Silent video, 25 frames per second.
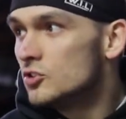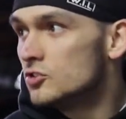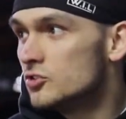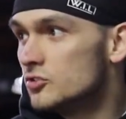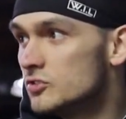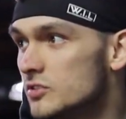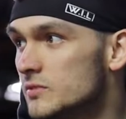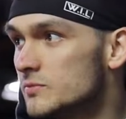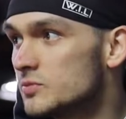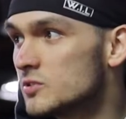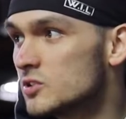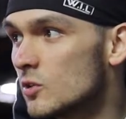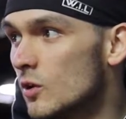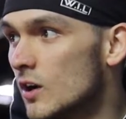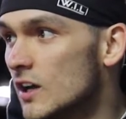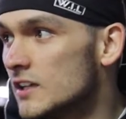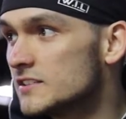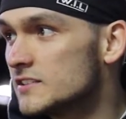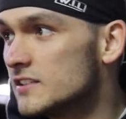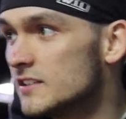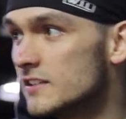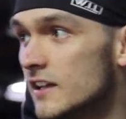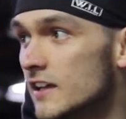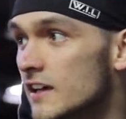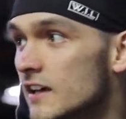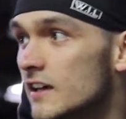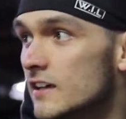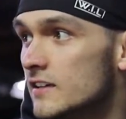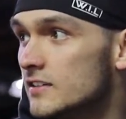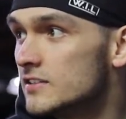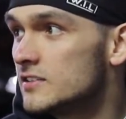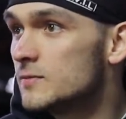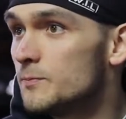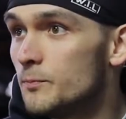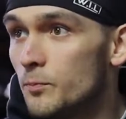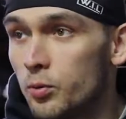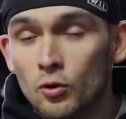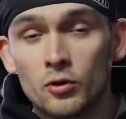do some squats in the
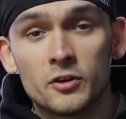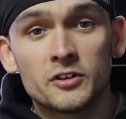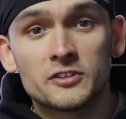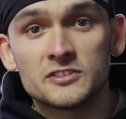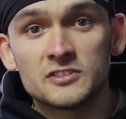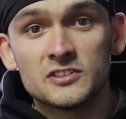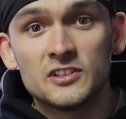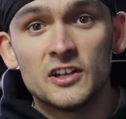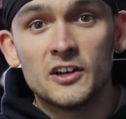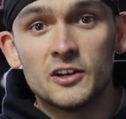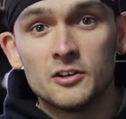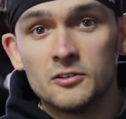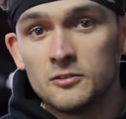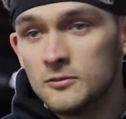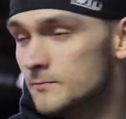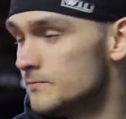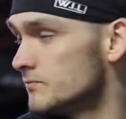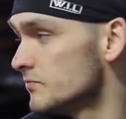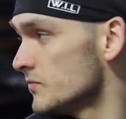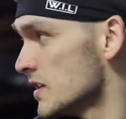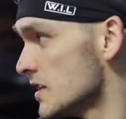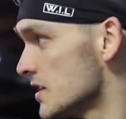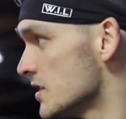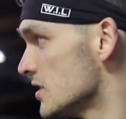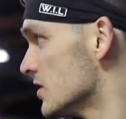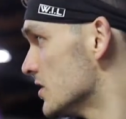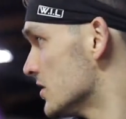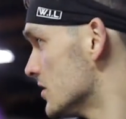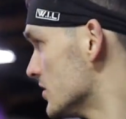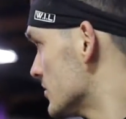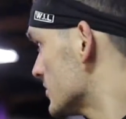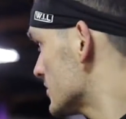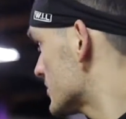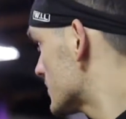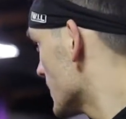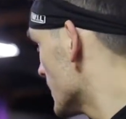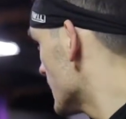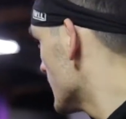pouring snow.
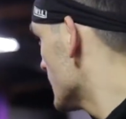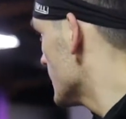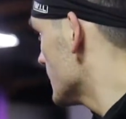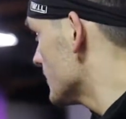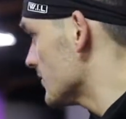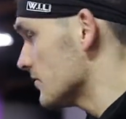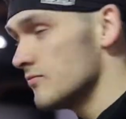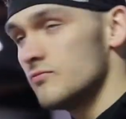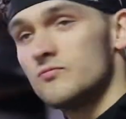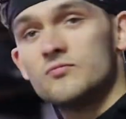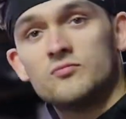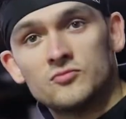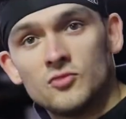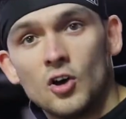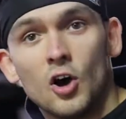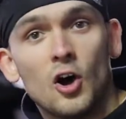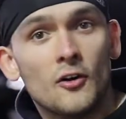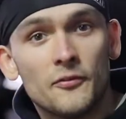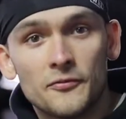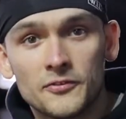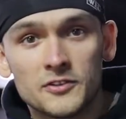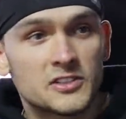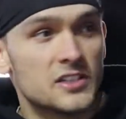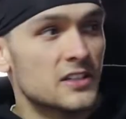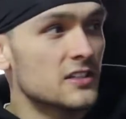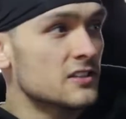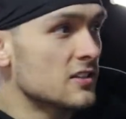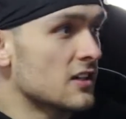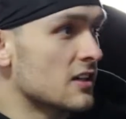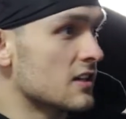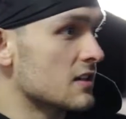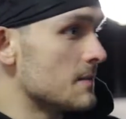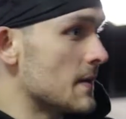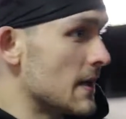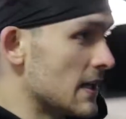It's gonna, all for TikTok,